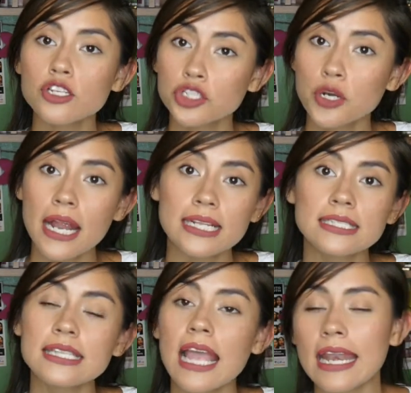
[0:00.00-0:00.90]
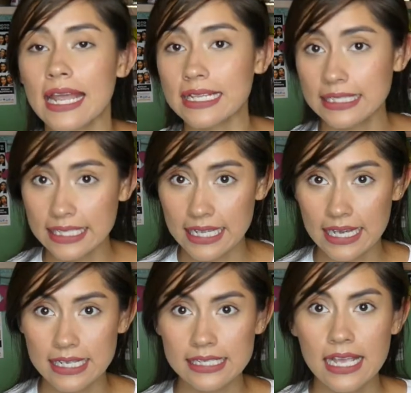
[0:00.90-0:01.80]
trends, and
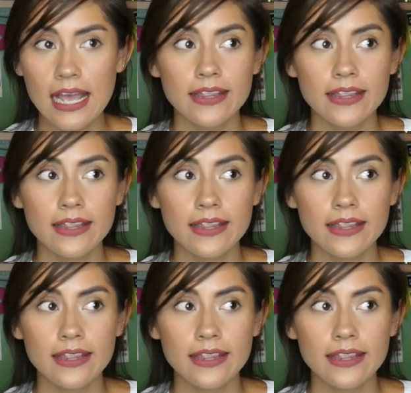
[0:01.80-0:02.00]
ideas